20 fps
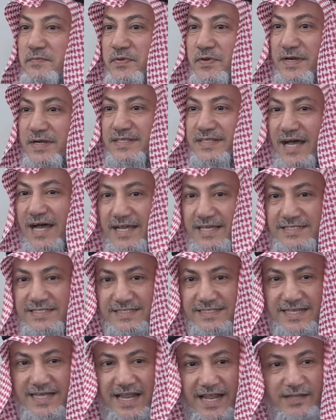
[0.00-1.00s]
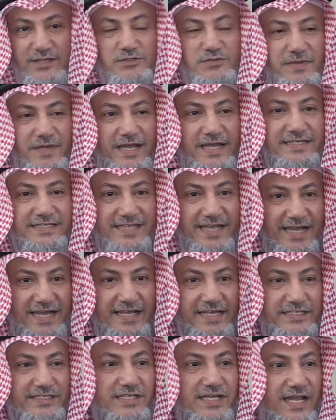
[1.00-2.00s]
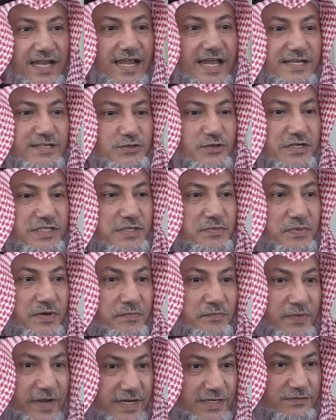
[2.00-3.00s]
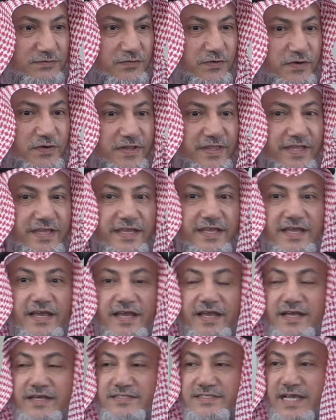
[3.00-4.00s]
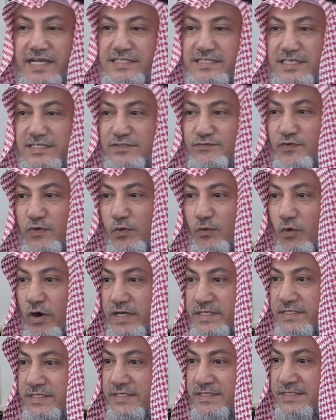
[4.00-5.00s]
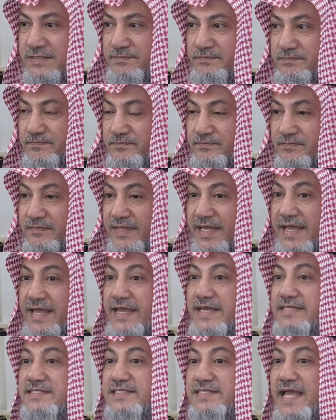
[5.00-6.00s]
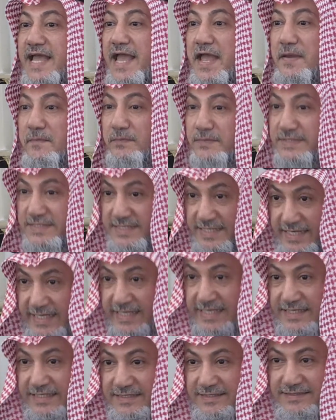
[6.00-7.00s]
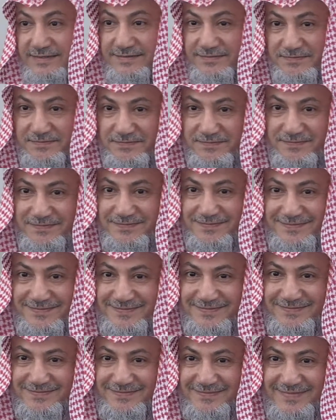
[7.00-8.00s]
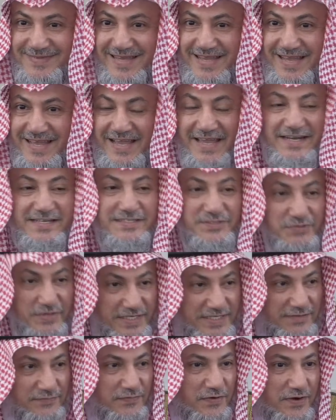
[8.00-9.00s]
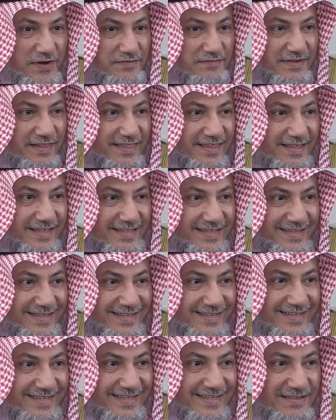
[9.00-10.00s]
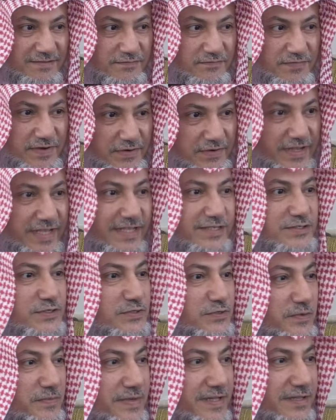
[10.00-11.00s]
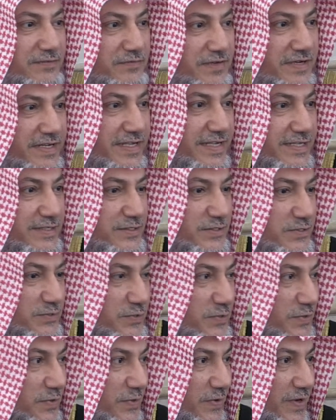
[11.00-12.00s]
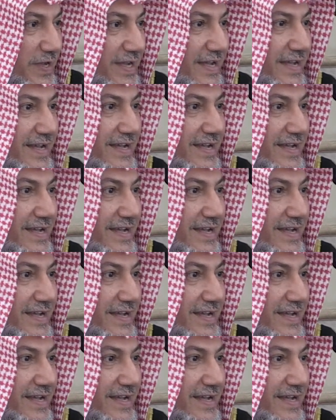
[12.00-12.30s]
paradise, that Allah subhanahu wa ta'ala inshallah has already prepared for the successful ones, is empty. It is ready for everything, very easy to build, very easy to